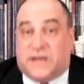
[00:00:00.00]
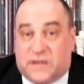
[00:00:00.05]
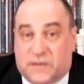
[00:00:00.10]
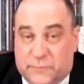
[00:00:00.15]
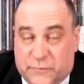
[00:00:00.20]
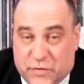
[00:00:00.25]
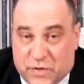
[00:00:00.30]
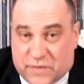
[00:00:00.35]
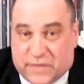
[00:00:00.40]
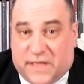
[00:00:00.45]
in a
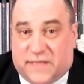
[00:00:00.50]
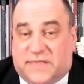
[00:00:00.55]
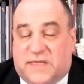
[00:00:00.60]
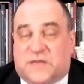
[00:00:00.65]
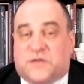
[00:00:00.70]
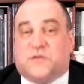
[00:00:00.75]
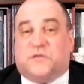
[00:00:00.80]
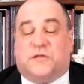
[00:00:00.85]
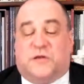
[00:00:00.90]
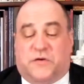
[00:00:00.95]
book. I
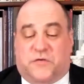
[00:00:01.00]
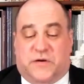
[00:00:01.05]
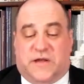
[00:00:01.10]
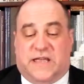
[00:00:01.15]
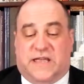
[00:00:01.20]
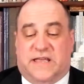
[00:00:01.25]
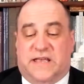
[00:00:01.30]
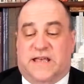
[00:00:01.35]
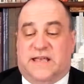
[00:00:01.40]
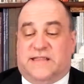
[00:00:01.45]
think you'll
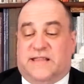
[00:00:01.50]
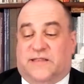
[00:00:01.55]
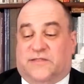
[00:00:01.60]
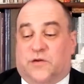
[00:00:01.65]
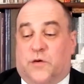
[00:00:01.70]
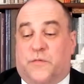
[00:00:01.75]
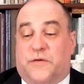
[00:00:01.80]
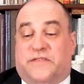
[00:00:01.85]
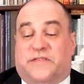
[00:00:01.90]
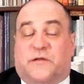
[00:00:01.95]
agree that's
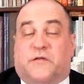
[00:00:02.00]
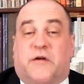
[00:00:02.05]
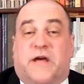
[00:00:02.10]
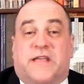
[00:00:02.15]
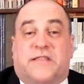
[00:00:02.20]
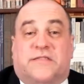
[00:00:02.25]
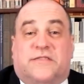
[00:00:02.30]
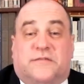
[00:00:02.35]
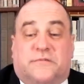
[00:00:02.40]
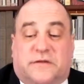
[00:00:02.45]
always a
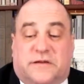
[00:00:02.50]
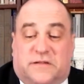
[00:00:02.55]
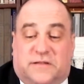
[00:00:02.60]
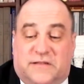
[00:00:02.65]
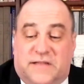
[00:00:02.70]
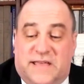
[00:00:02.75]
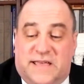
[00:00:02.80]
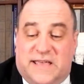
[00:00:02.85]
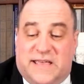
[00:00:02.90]
great thrill.